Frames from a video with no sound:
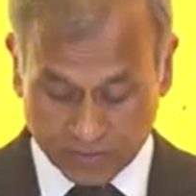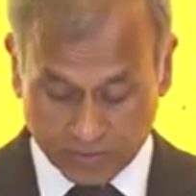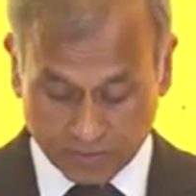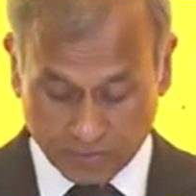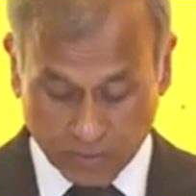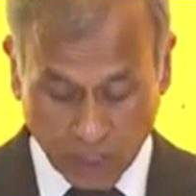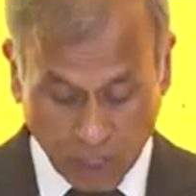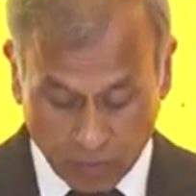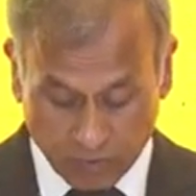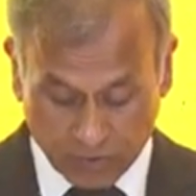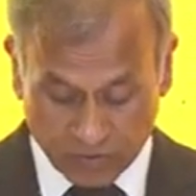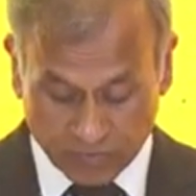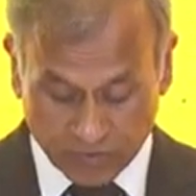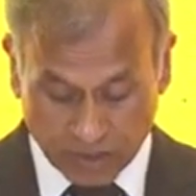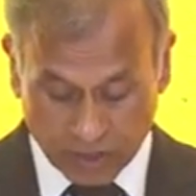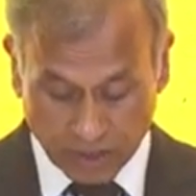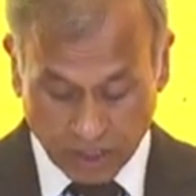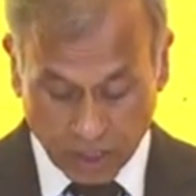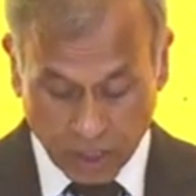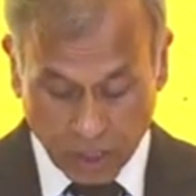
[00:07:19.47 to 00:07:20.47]
However,
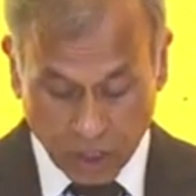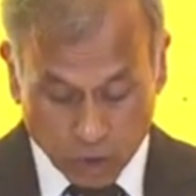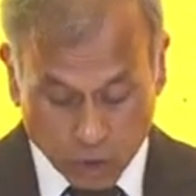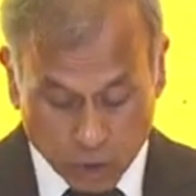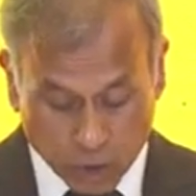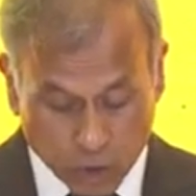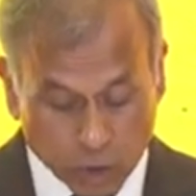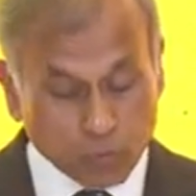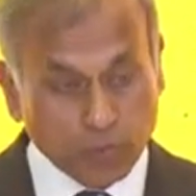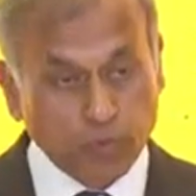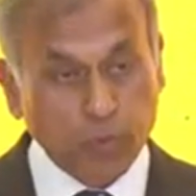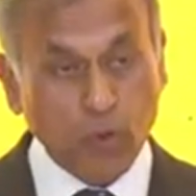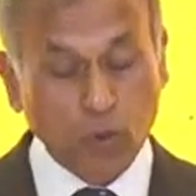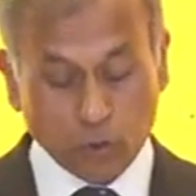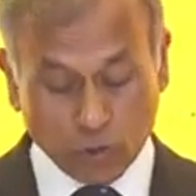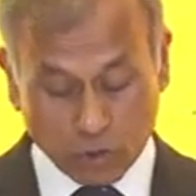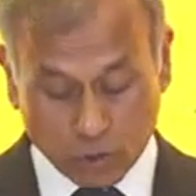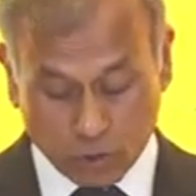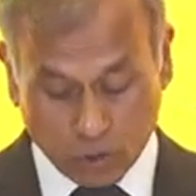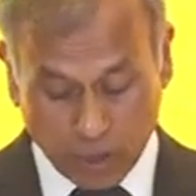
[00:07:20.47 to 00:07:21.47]
through
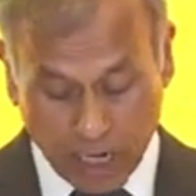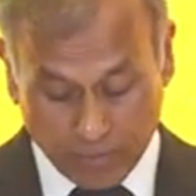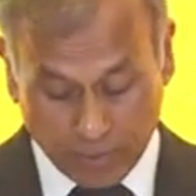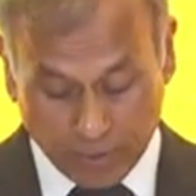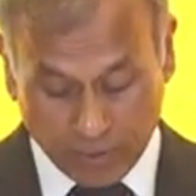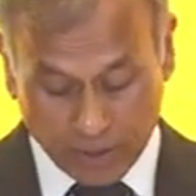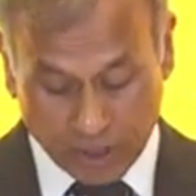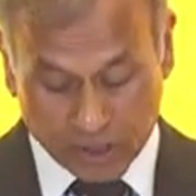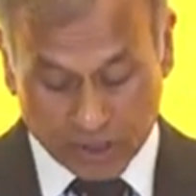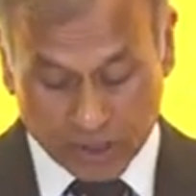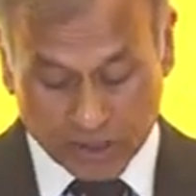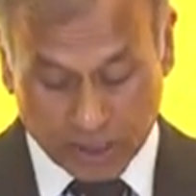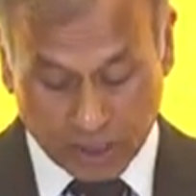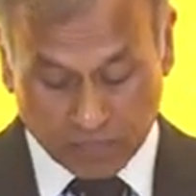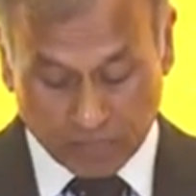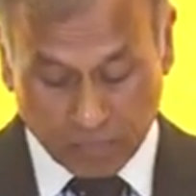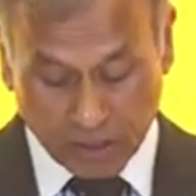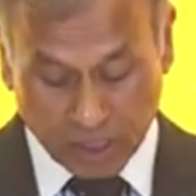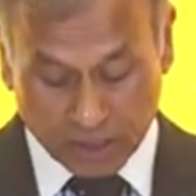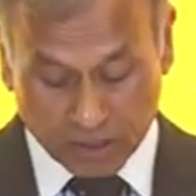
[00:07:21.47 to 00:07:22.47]
bold collaborations and
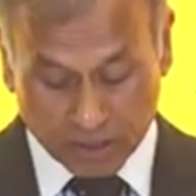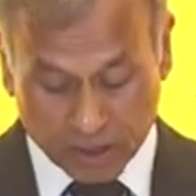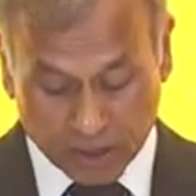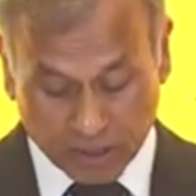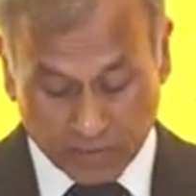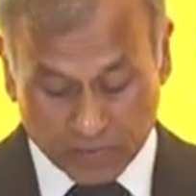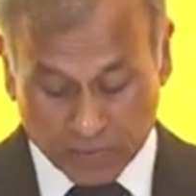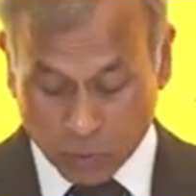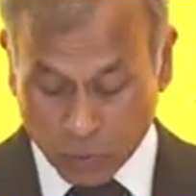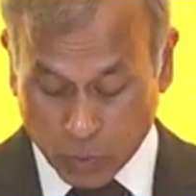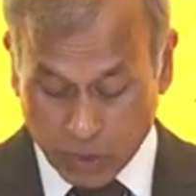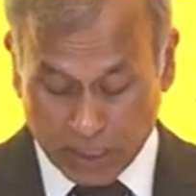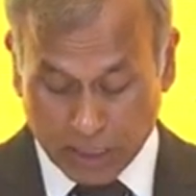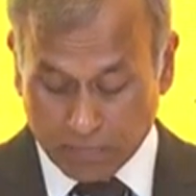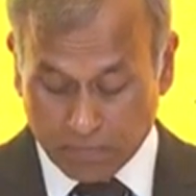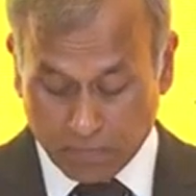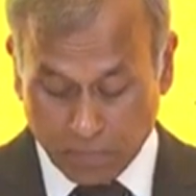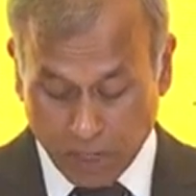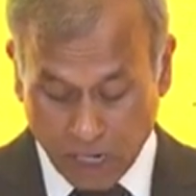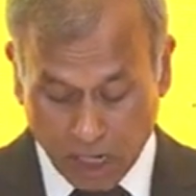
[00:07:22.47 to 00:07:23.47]
partnerships, we can
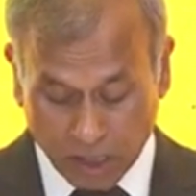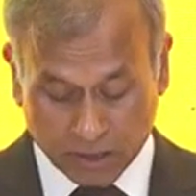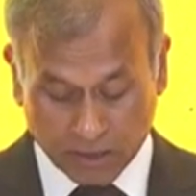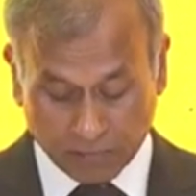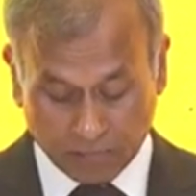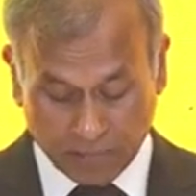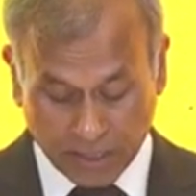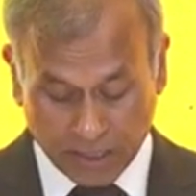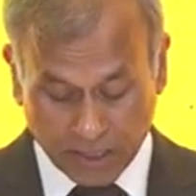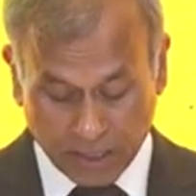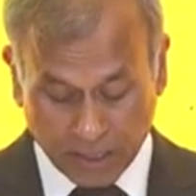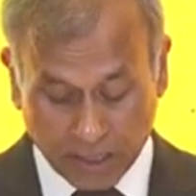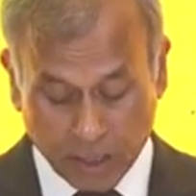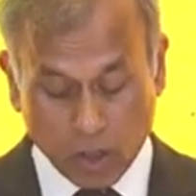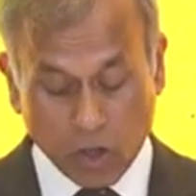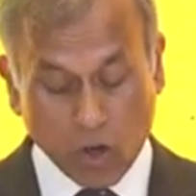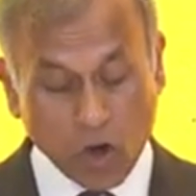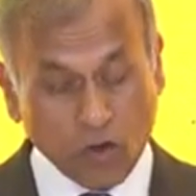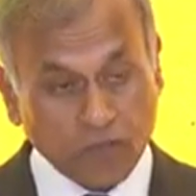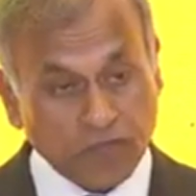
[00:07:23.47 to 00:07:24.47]
mark the beginning
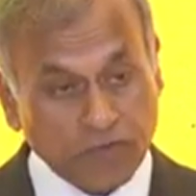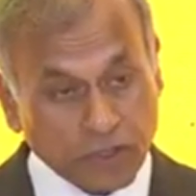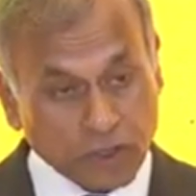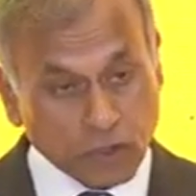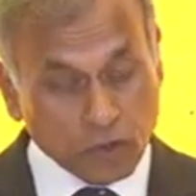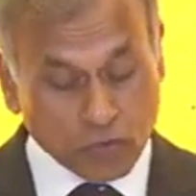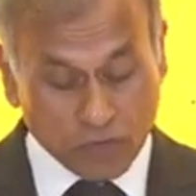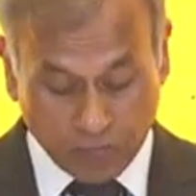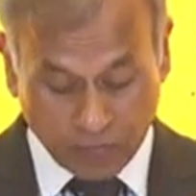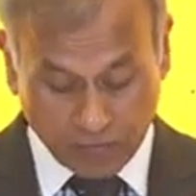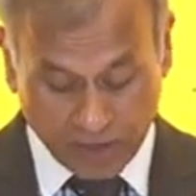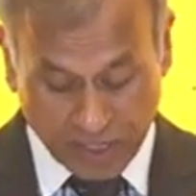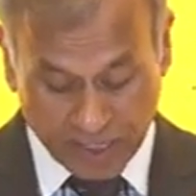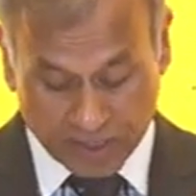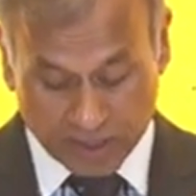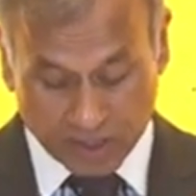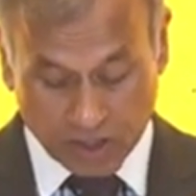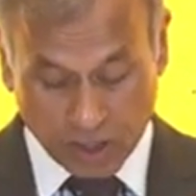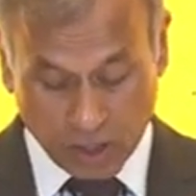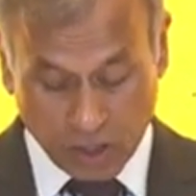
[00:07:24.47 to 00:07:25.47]
of a new
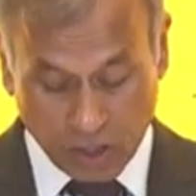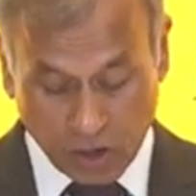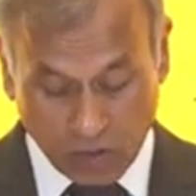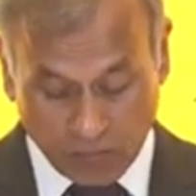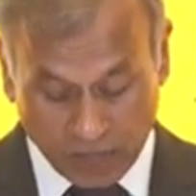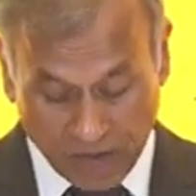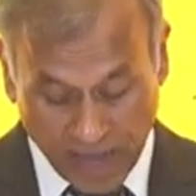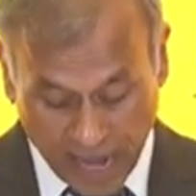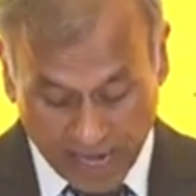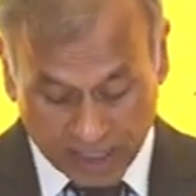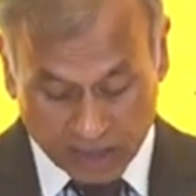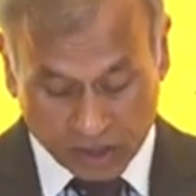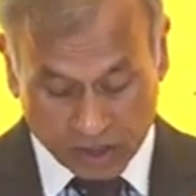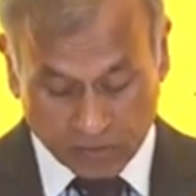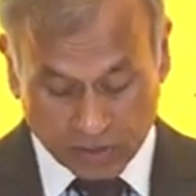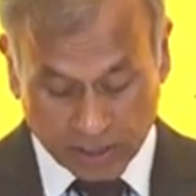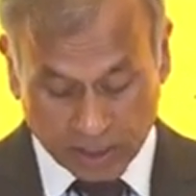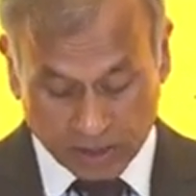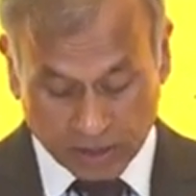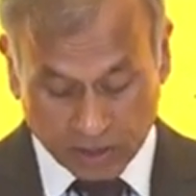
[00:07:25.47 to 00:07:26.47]
phase of
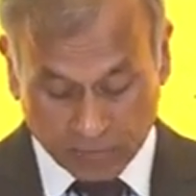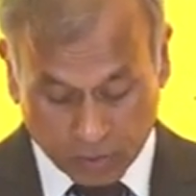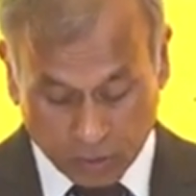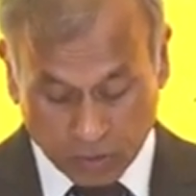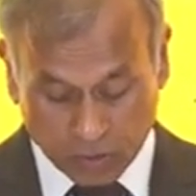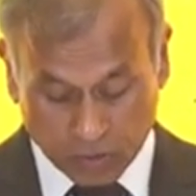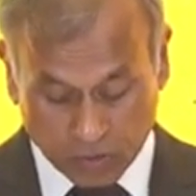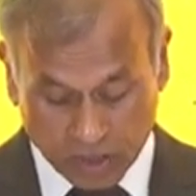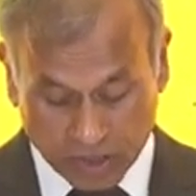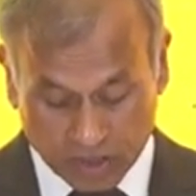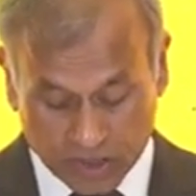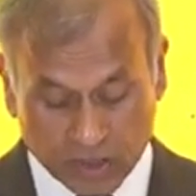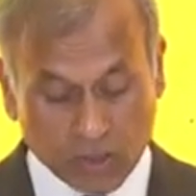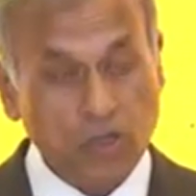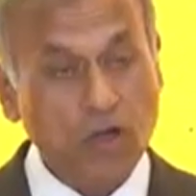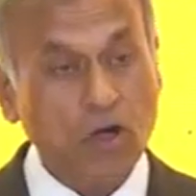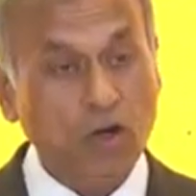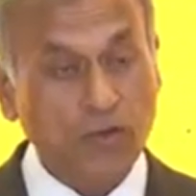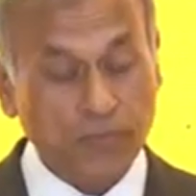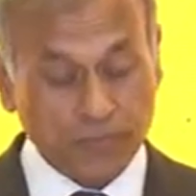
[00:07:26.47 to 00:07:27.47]
accelerated progress
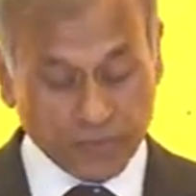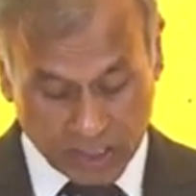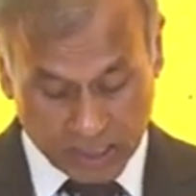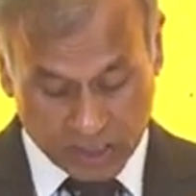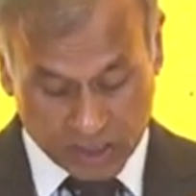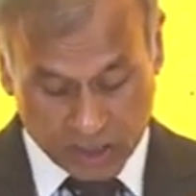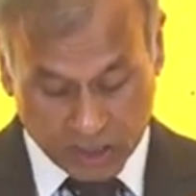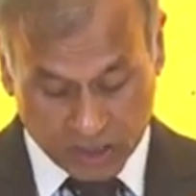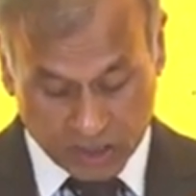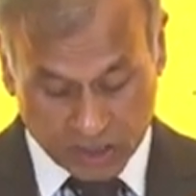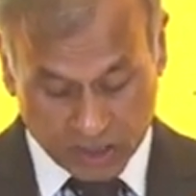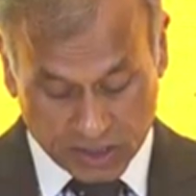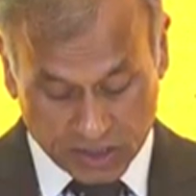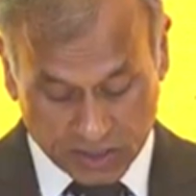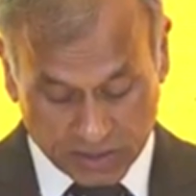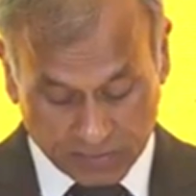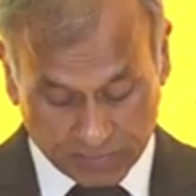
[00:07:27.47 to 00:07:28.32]
on the SDGs.